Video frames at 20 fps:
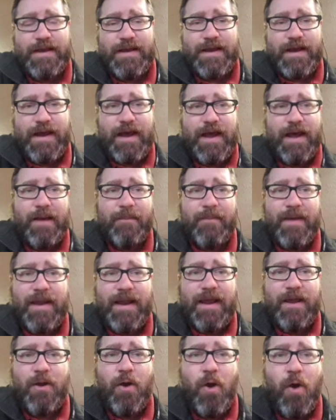And
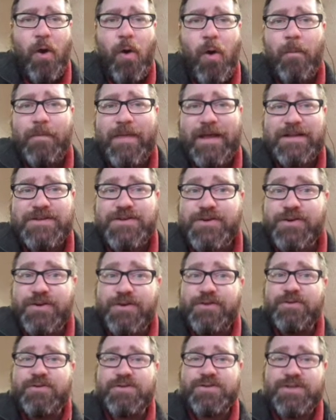I hope that's
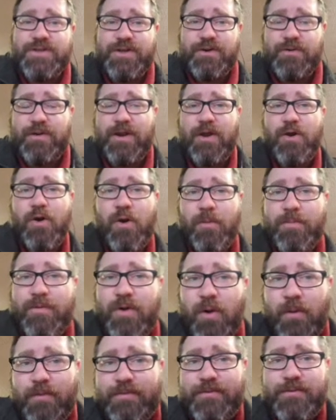good news to you. And I hope
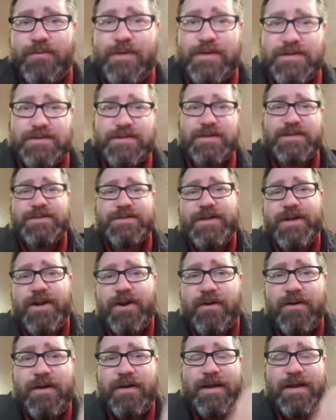going through this list
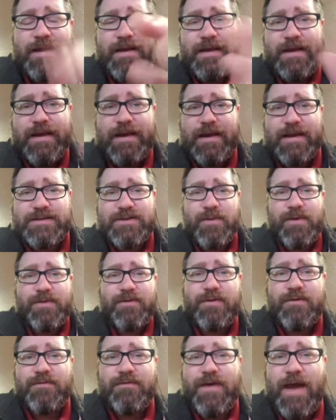here, as I went
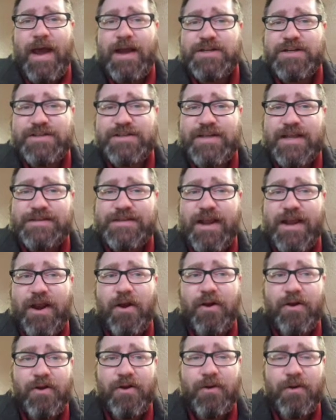through the factions as they
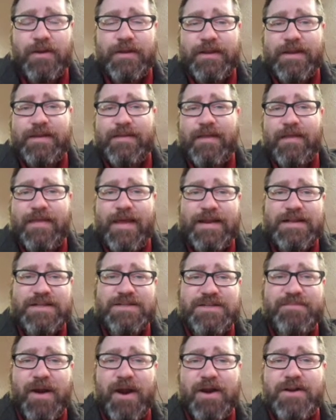are currently, that
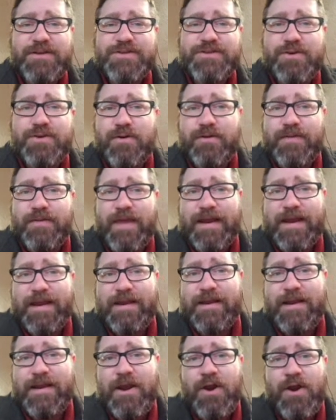inspires you, or that
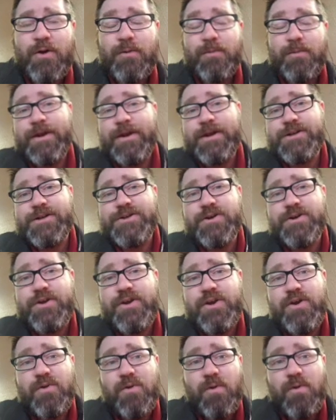can reassure
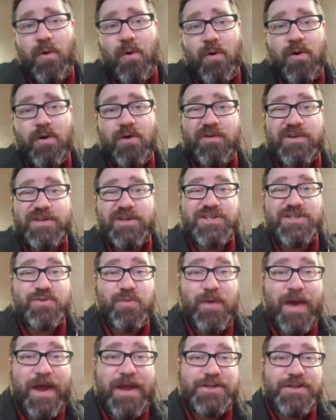you or
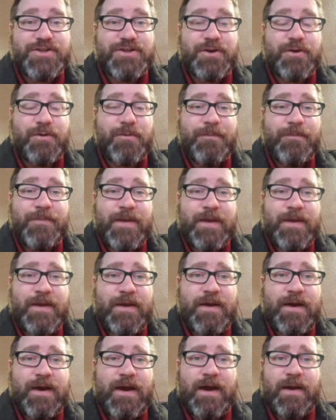dissuade you
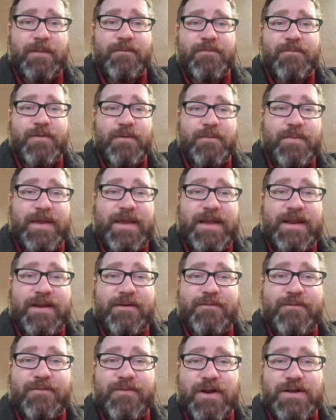from
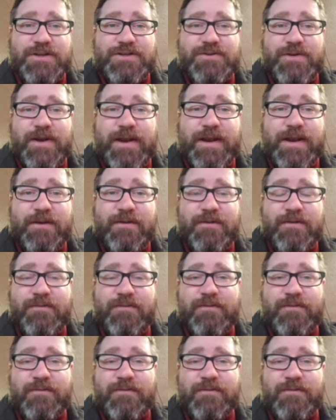getting frustrated